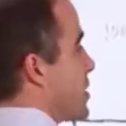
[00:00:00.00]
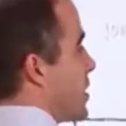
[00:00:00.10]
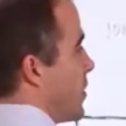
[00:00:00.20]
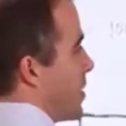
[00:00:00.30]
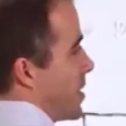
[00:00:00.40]

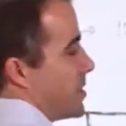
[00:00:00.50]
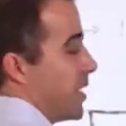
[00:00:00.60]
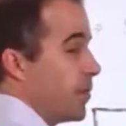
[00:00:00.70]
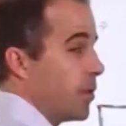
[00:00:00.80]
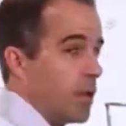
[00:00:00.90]
I want to
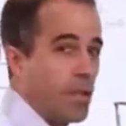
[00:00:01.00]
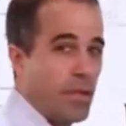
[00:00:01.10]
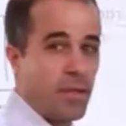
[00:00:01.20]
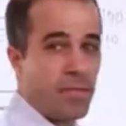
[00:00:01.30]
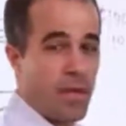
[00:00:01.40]
double
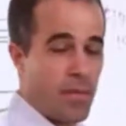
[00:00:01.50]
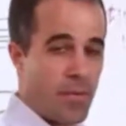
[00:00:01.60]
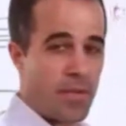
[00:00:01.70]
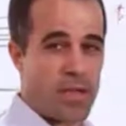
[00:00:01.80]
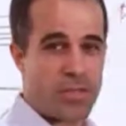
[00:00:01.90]
the number
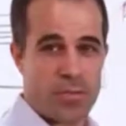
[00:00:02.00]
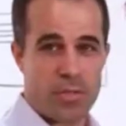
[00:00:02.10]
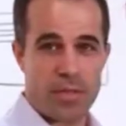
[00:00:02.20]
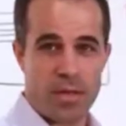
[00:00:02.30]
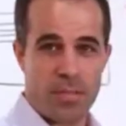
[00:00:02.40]
of
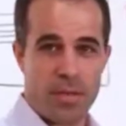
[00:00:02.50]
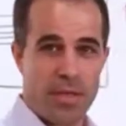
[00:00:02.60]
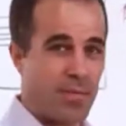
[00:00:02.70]
customers that I'm getting.